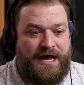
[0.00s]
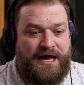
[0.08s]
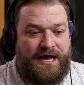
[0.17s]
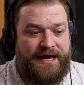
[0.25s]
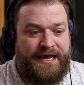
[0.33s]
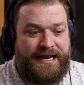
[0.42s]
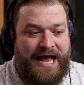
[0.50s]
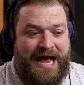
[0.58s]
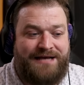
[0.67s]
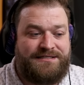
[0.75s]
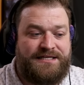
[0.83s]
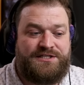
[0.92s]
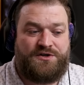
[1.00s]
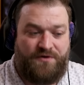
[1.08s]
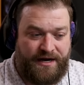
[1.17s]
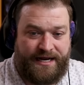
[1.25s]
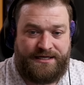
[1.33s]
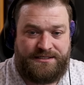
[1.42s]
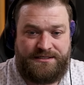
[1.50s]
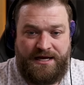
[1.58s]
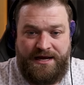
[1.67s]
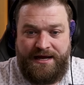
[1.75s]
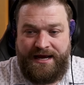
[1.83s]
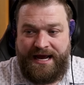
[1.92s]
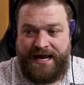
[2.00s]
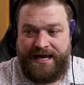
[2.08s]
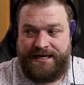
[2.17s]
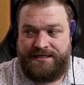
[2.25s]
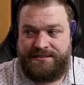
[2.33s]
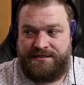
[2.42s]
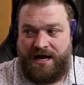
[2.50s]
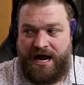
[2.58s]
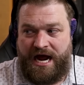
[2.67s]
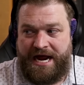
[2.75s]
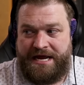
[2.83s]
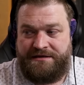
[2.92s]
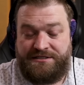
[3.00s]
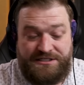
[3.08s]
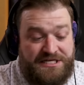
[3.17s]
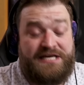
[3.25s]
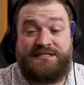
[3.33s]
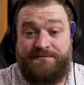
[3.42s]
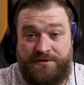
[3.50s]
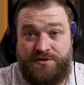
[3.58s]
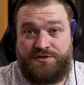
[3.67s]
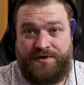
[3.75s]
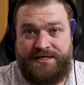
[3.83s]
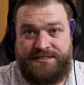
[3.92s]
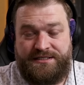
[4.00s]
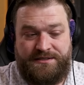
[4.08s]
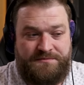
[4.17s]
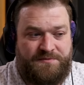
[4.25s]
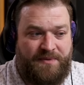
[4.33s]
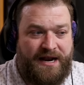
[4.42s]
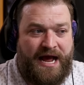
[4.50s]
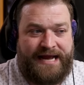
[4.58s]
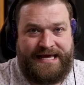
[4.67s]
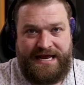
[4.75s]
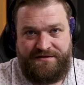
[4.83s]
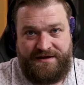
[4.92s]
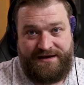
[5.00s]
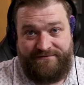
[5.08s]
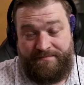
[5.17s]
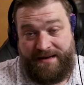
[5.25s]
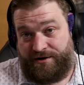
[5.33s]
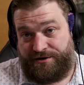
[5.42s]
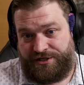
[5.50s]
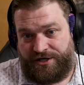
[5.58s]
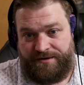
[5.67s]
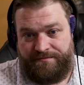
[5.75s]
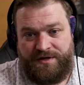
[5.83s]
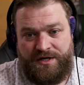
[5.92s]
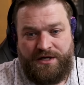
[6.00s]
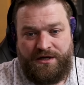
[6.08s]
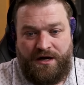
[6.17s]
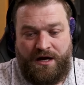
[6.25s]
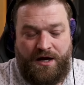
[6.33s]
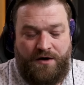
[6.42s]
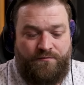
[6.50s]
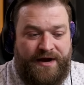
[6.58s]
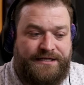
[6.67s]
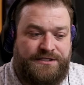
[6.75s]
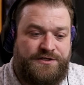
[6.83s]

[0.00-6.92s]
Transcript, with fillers: Uh, it has its critics, and I see some of those criticisms, but I can't think of a better term uh, right?